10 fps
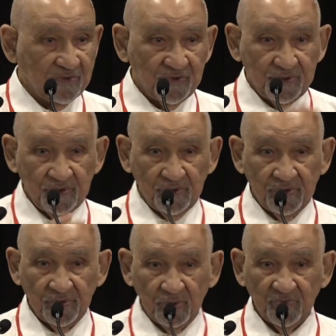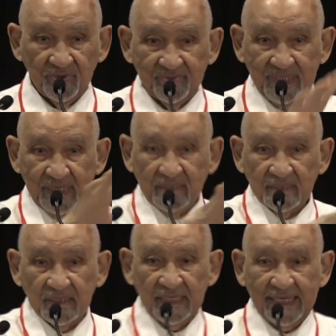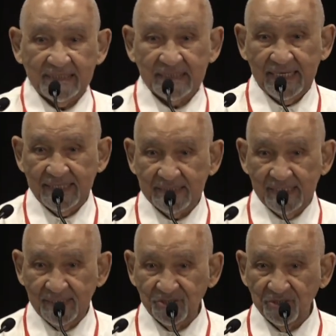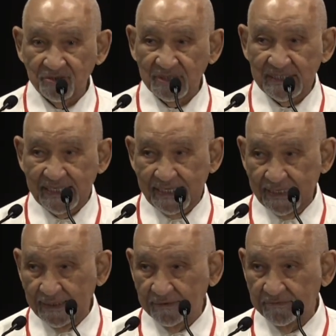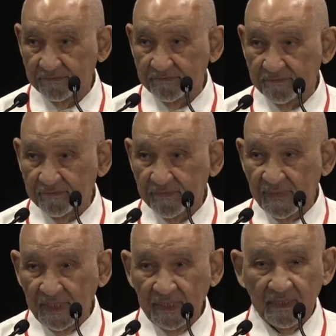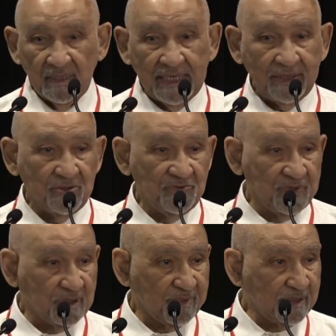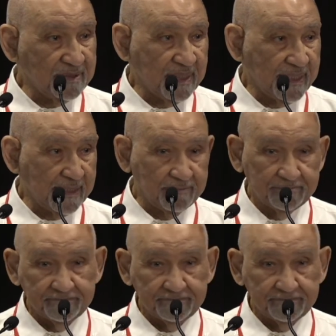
for your group from the end of the last ice age to today, then how do you feel about time?